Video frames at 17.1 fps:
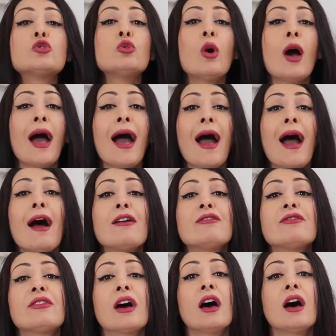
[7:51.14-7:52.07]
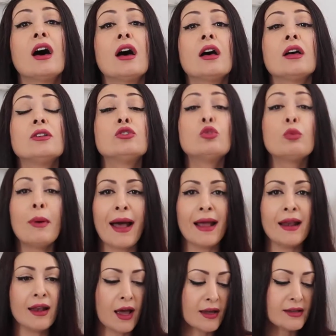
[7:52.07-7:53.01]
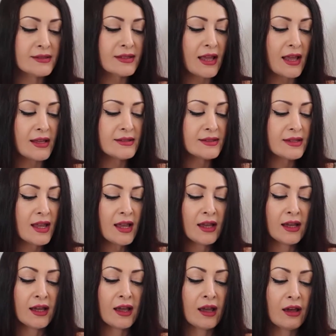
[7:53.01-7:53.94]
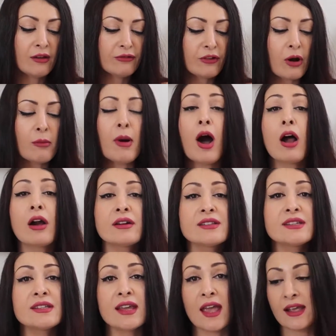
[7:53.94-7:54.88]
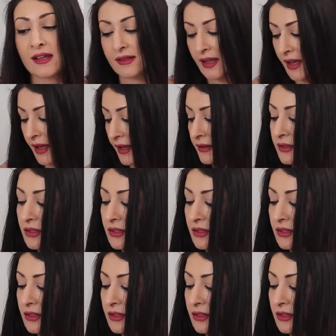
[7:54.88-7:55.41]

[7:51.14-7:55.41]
who have Dubai license from RTA, the